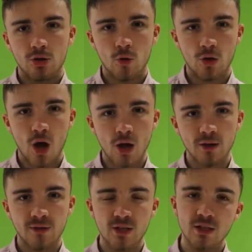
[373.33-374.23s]
So
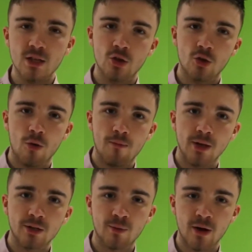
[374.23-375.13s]
Cardiff City took on
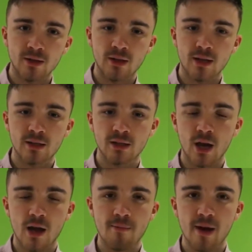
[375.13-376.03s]
Middlesbrough in today's
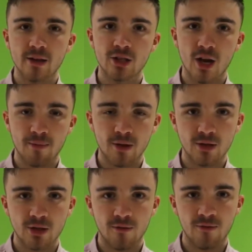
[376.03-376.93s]
Sky Bet
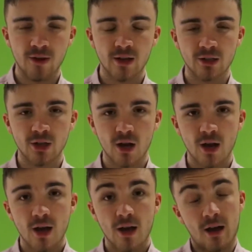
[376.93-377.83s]
Championship fixture.